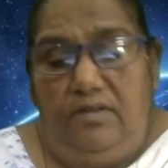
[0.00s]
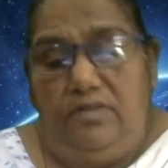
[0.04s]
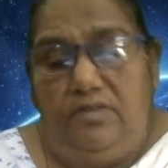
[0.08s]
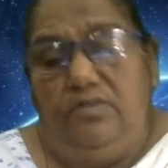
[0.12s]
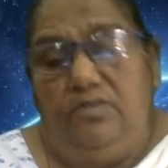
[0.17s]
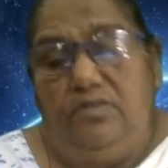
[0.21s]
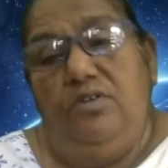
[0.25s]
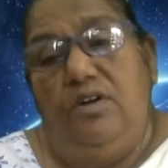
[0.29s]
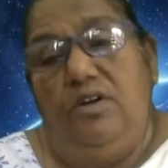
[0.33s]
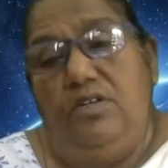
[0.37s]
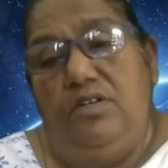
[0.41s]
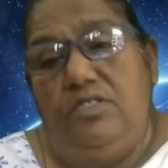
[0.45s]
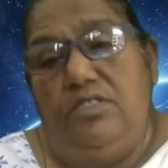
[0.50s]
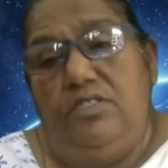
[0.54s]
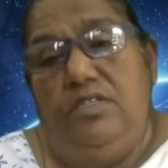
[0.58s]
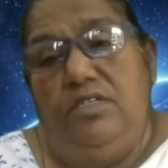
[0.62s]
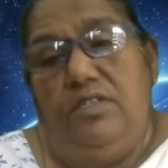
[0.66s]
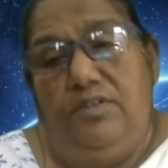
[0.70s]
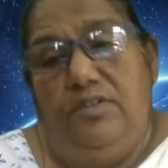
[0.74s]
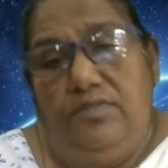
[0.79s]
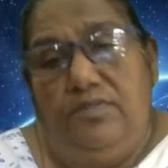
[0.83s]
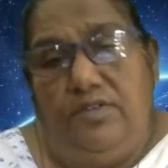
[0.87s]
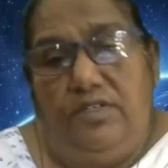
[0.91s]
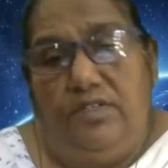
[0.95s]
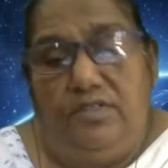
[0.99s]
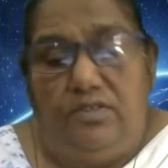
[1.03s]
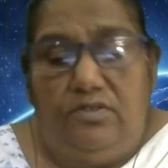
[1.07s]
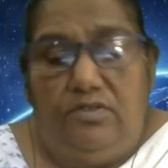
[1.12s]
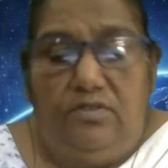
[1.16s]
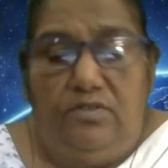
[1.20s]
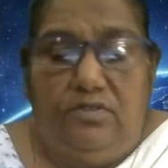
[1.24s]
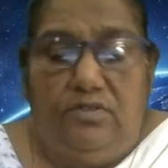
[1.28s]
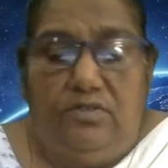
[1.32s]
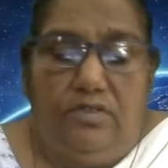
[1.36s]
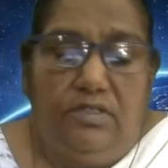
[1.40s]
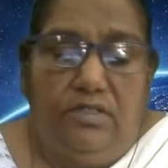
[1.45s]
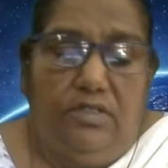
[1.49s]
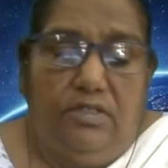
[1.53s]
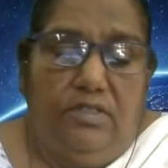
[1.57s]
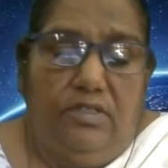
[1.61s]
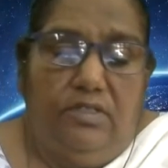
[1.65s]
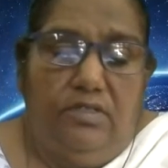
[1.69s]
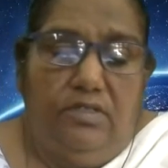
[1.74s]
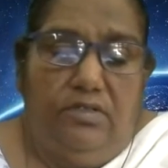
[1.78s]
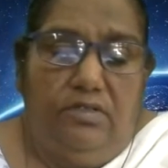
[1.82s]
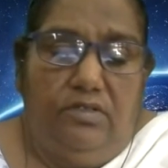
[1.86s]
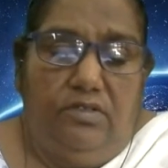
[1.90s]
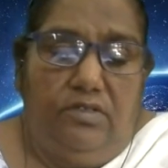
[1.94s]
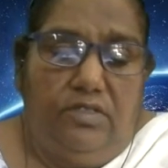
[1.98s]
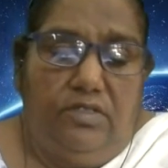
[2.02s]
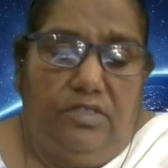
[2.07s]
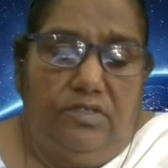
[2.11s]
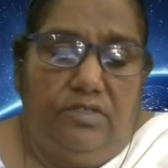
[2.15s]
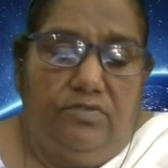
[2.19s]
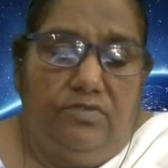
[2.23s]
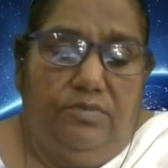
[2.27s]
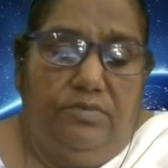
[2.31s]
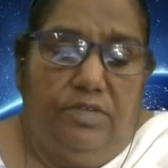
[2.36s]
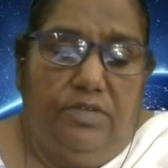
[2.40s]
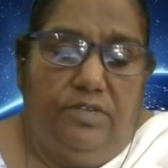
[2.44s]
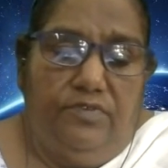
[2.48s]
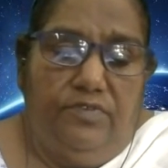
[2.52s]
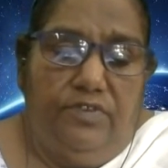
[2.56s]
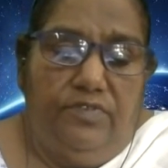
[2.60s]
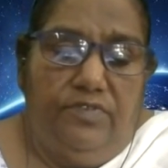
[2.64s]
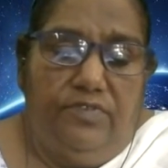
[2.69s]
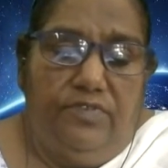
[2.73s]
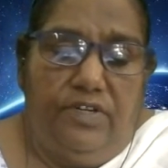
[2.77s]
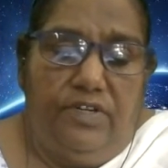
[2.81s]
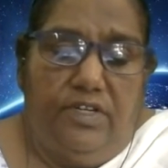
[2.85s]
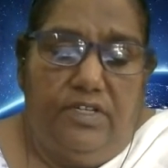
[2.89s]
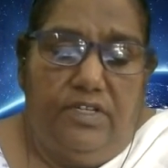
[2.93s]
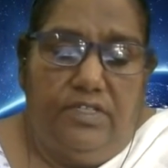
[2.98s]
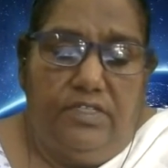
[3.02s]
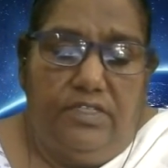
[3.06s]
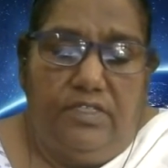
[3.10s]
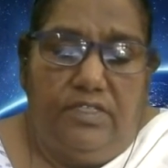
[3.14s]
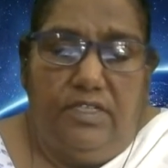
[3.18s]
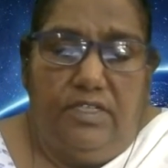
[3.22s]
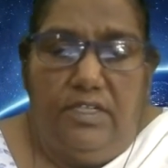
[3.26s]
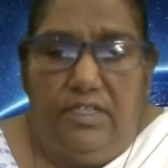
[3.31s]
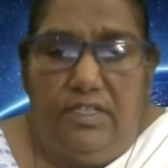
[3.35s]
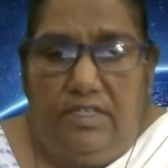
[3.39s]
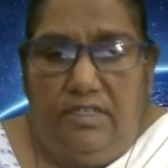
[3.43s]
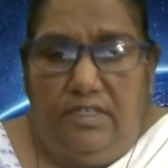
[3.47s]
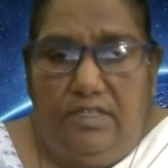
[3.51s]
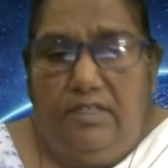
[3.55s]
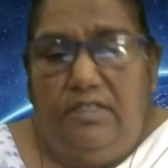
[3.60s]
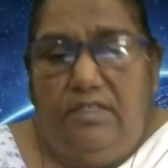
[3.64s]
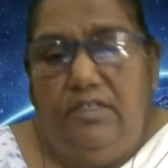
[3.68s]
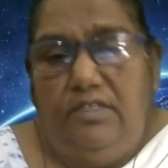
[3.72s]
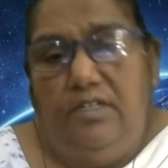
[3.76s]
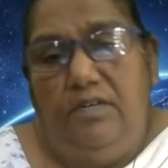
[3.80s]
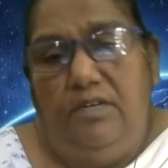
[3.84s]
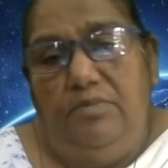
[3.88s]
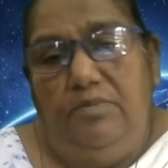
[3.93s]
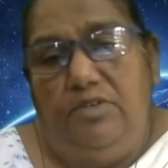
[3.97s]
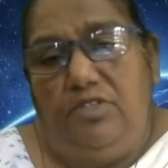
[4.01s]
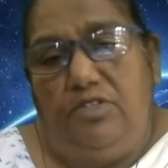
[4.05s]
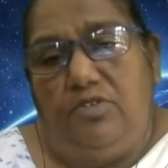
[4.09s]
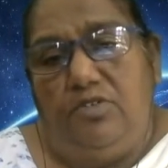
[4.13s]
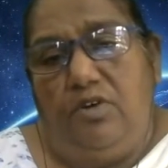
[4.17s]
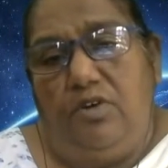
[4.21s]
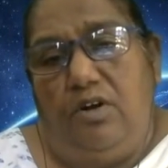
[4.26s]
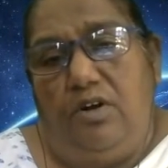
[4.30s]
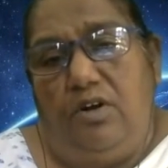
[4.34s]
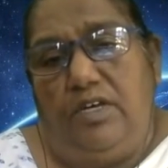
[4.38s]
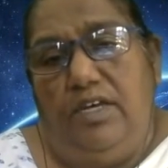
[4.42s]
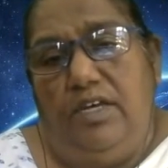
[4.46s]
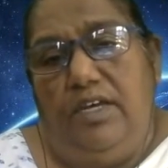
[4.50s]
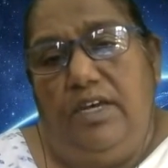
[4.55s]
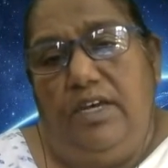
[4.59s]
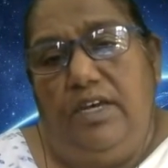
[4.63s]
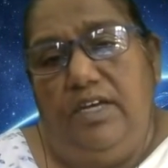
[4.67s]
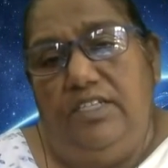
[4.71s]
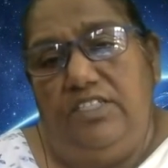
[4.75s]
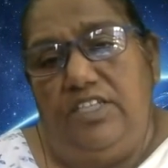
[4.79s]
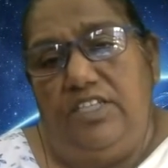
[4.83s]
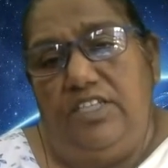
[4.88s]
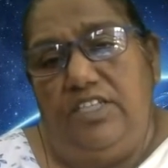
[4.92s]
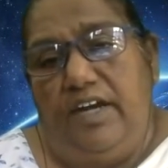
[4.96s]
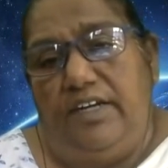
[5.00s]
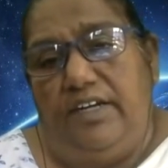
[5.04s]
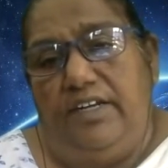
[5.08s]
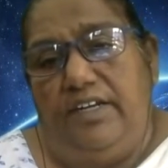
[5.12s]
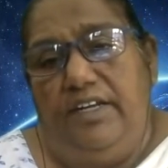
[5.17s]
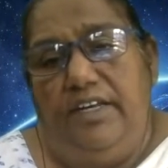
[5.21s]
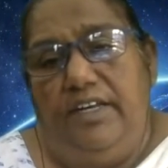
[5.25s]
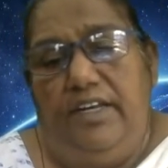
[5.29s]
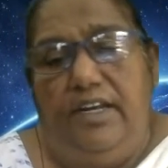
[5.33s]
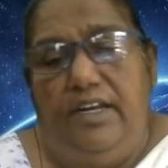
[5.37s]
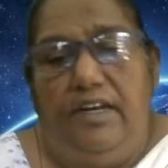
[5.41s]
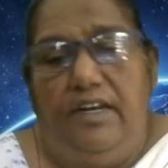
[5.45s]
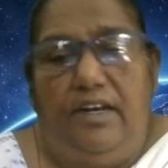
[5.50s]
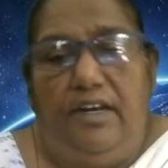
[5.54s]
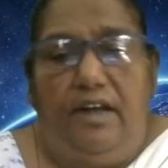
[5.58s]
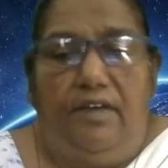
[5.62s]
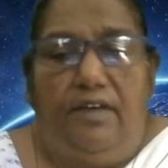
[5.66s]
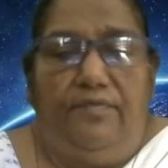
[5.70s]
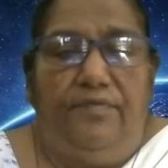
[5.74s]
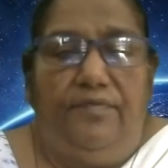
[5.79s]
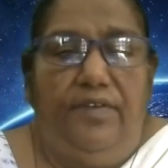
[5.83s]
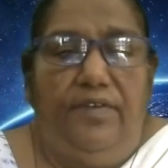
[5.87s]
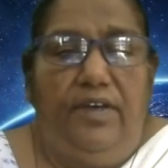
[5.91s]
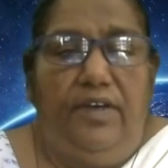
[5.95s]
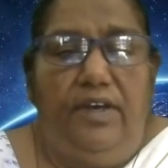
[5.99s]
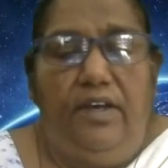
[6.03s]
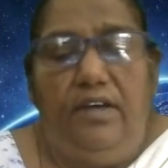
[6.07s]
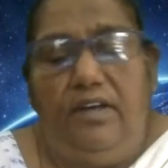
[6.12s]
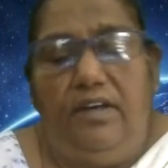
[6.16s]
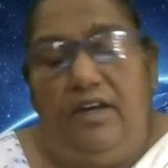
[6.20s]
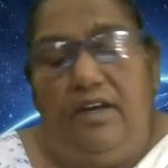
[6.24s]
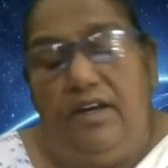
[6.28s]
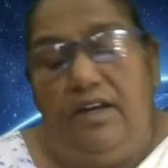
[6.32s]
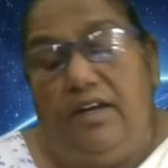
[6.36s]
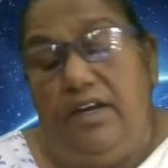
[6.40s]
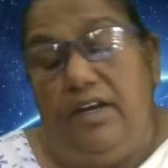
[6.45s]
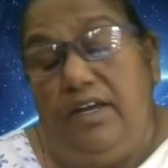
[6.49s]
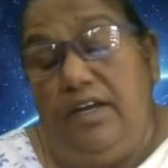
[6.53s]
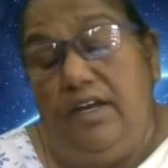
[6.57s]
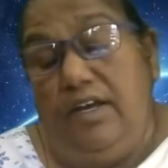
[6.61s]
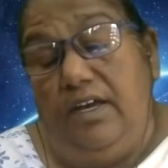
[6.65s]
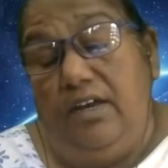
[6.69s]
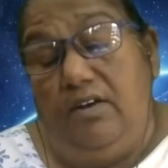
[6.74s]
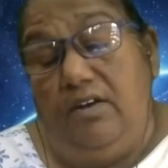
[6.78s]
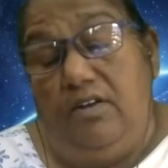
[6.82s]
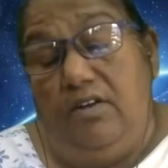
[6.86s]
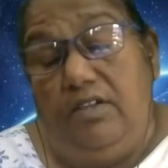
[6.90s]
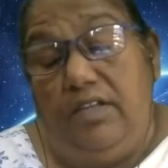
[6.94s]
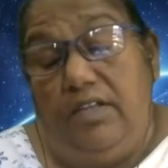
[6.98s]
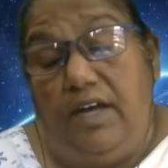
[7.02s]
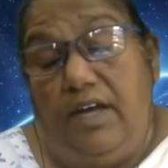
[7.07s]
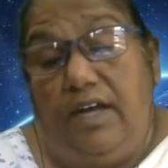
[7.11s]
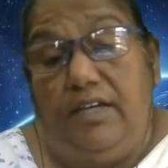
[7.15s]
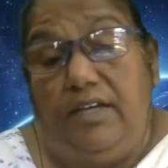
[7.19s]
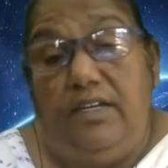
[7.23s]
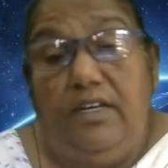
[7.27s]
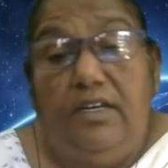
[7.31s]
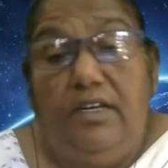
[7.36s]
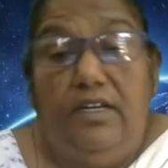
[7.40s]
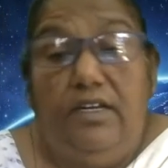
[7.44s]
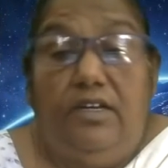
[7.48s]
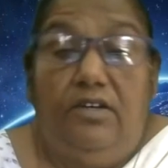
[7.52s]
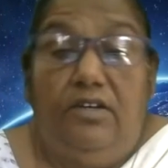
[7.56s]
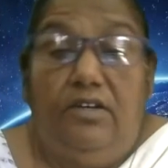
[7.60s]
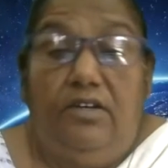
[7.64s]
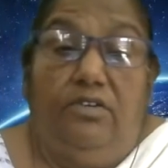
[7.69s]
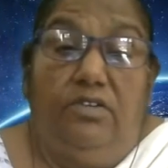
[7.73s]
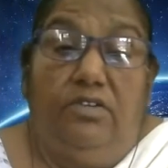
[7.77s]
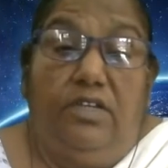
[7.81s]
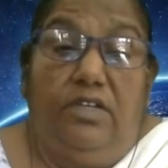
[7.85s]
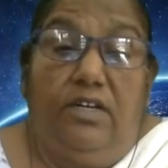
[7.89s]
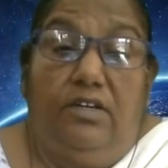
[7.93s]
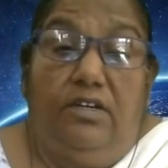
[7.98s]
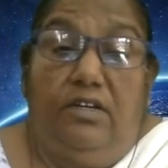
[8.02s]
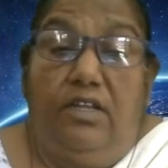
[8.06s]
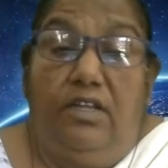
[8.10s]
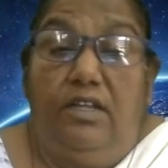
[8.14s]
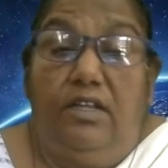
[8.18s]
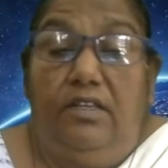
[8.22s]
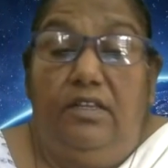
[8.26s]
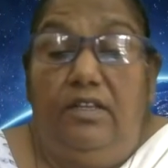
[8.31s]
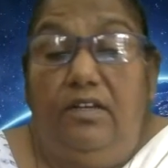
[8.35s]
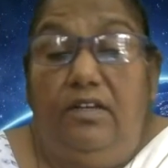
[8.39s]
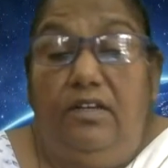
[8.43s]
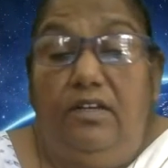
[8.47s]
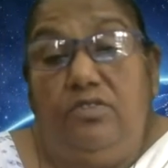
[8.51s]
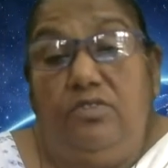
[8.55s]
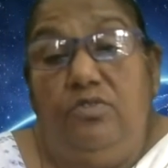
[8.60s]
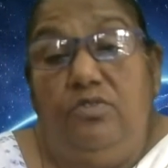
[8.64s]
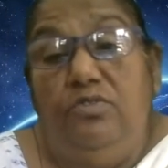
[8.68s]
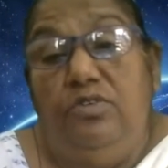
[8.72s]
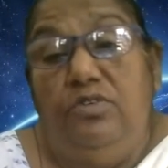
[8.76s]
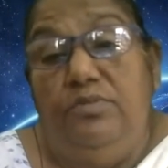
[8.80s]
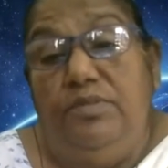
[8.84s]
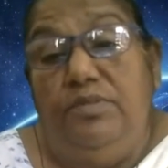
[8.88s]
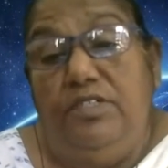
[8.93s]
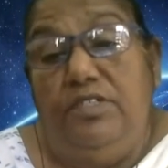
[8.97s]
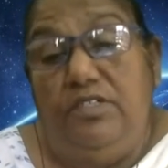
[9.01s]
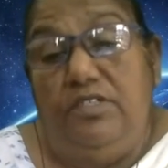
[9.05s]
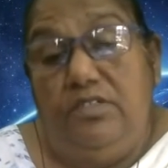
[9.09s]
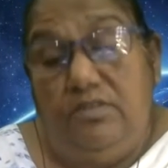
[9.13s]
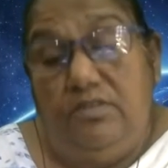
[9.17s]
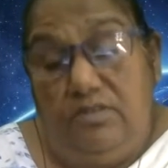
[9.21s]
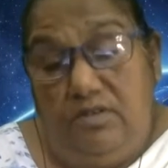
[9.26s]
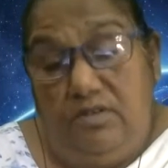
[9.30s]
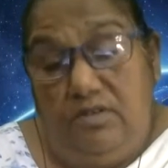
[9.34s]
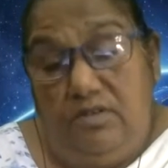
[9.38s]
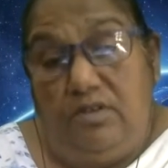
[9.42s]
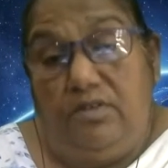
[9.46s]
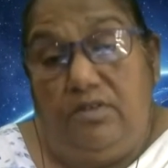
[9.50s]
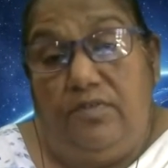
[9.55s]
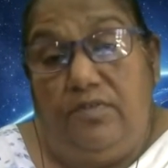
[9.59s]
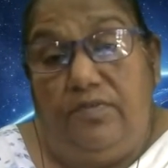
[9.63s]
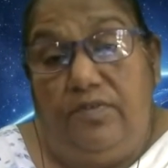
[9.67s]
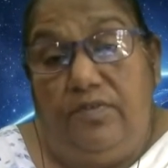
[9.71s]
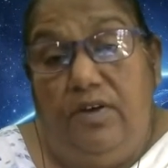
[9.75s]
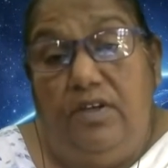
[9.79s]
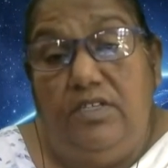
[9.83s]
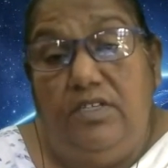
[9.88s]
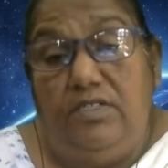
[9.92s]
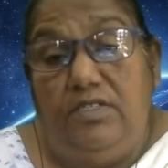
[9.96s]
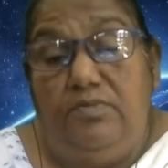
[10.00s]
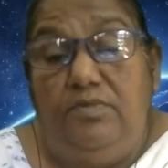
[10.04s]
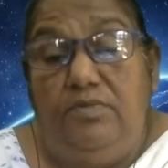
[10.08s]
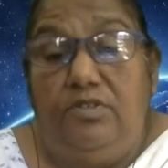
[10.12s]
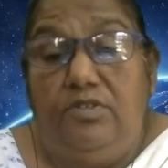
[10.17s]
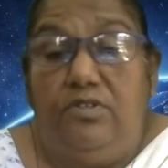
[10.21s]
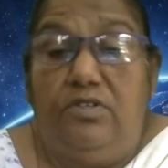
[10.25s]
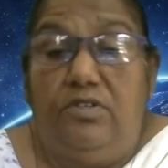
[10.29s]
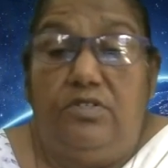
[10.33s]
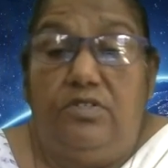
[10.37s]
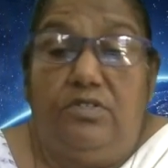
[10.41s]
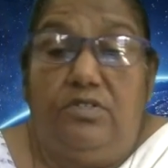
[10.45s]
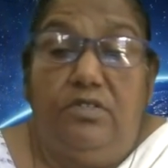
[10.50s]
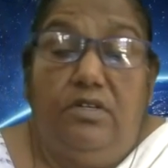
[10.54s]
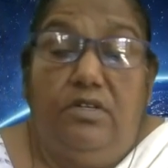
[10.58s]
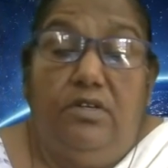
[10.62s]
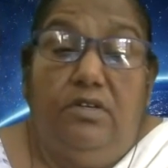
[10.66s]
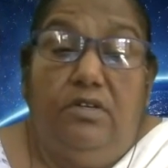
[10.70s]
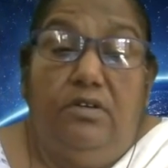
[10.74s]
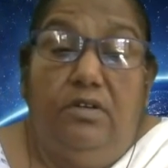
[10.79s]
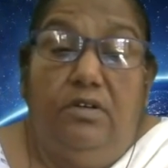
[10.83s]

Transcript: to cross the river. So, these women will very easily, they'll be talking and chatting and laughing and giggling and all that. That then there is going to be a lot of noise because